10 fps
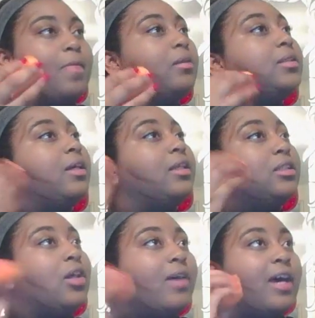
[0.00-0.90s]
So I
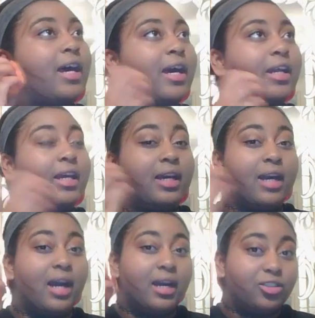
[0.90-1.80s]
just go ahead and I
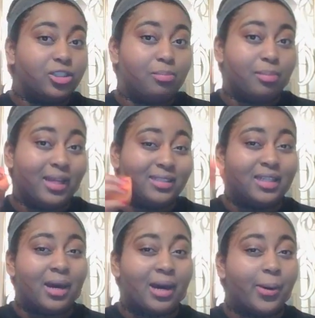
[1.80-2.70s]
kind of just blend
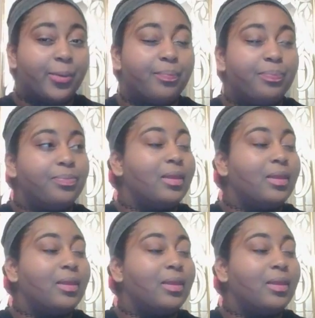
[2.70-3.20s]
it out,